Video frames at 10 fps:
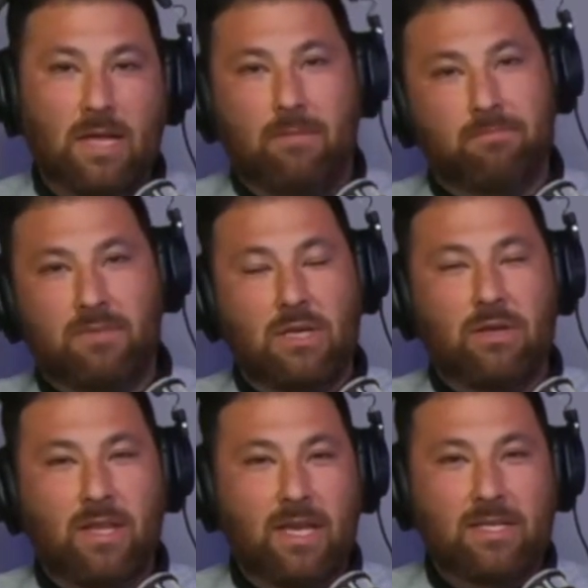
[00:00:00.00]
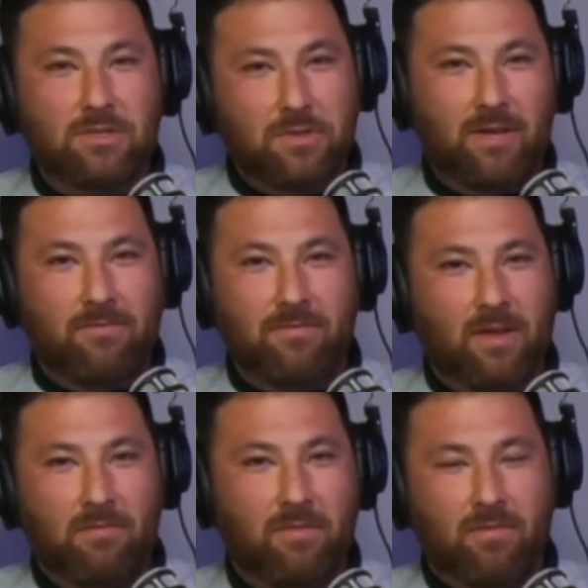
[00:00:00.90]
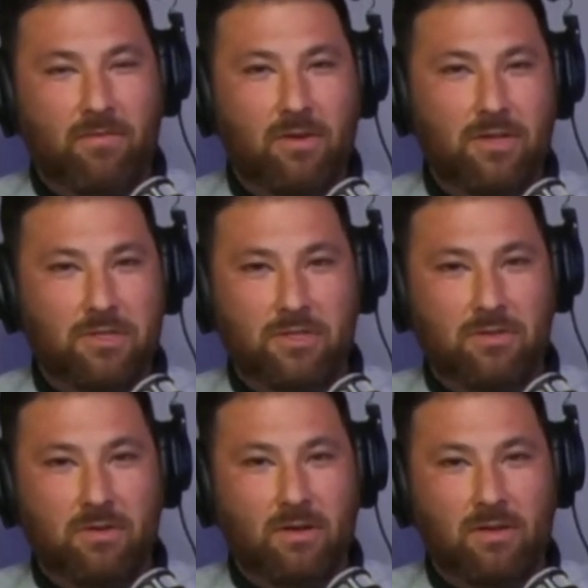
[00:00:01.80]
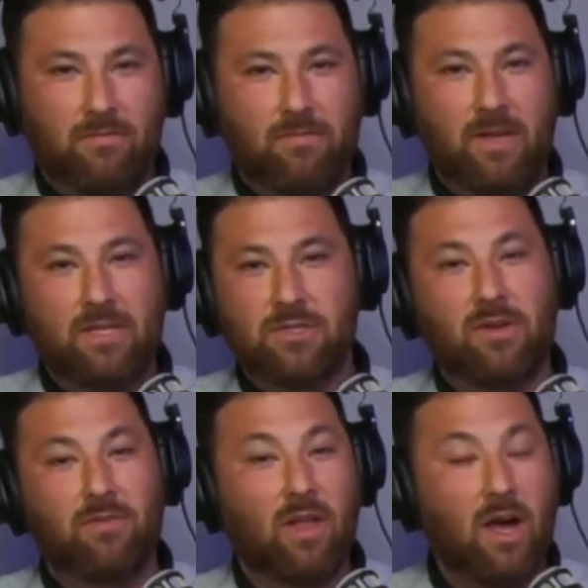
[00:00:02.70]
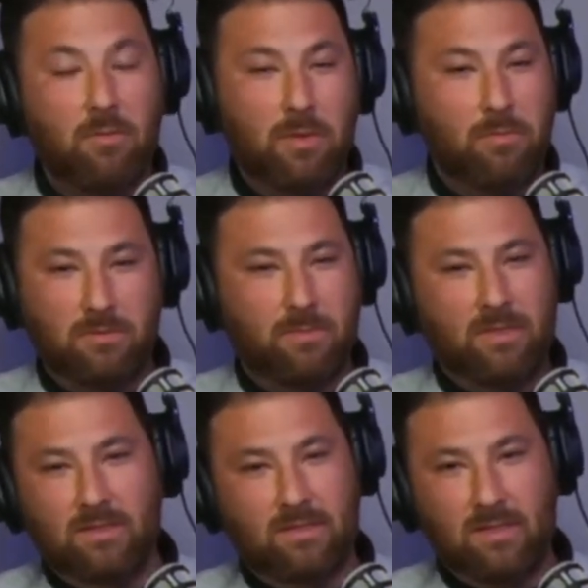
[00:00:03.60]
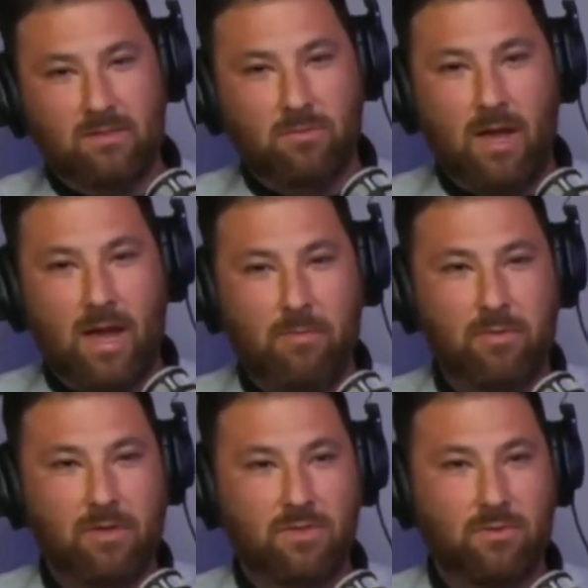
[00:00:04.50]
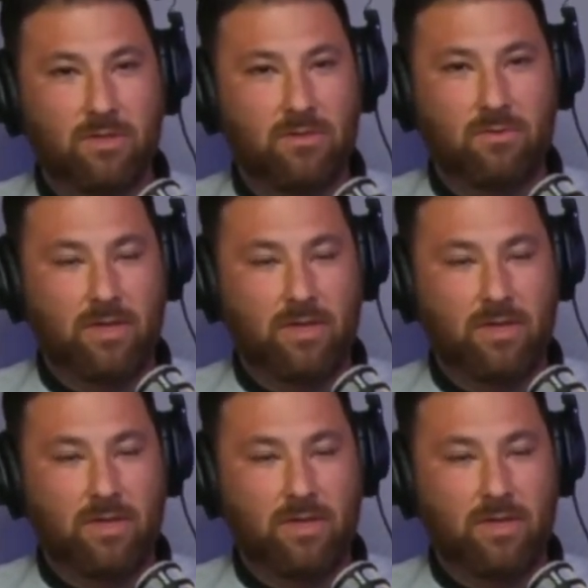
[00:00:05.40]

So in the history of the furniture store and the history of a lot of people's businesses, what happened in 2020